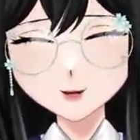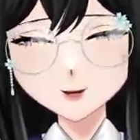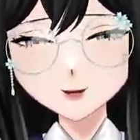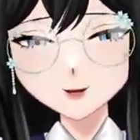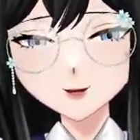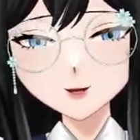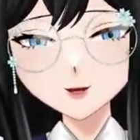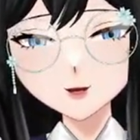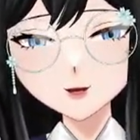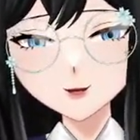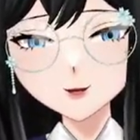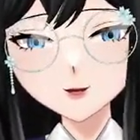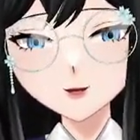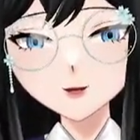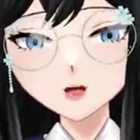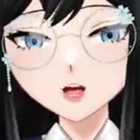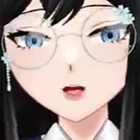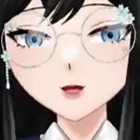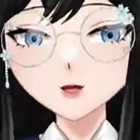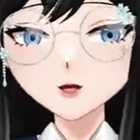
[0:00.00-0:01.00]
these
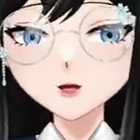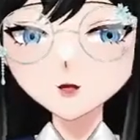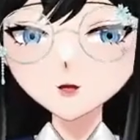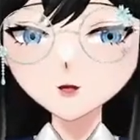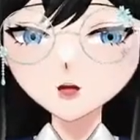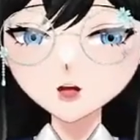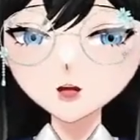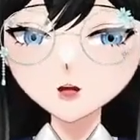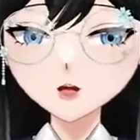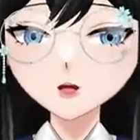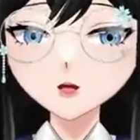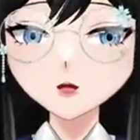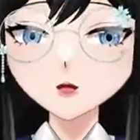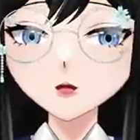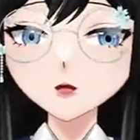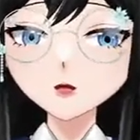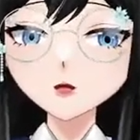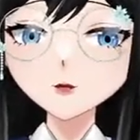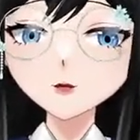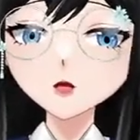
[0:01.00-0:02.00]
interactions play a crucial
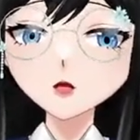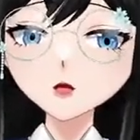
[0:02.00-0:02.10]
role